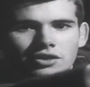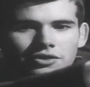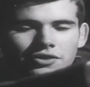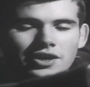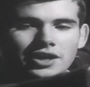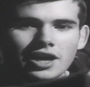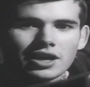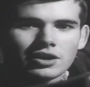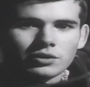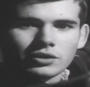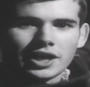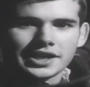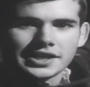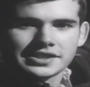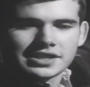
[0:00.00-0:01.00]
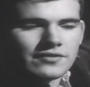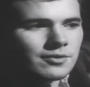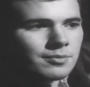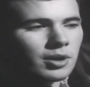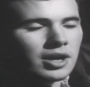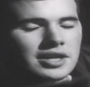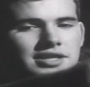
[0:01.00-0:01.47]
The thing I don't like is
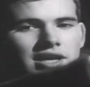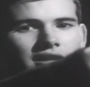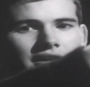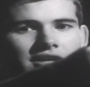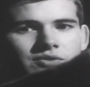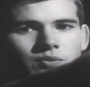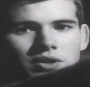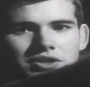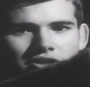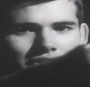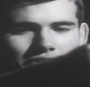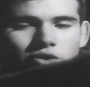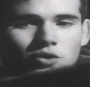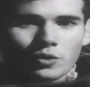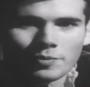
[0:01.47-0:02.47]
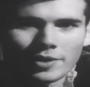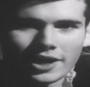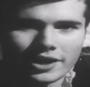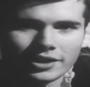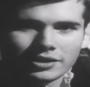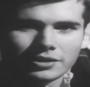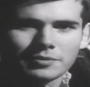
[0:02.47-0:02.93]
everybody telling us what to do
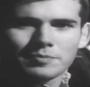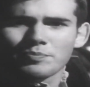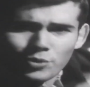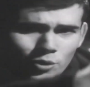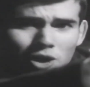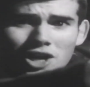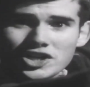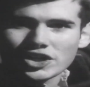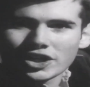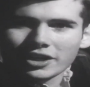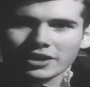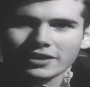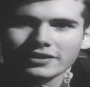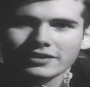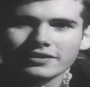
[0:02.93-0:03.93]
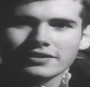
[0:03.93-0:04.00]
about it. Preaching.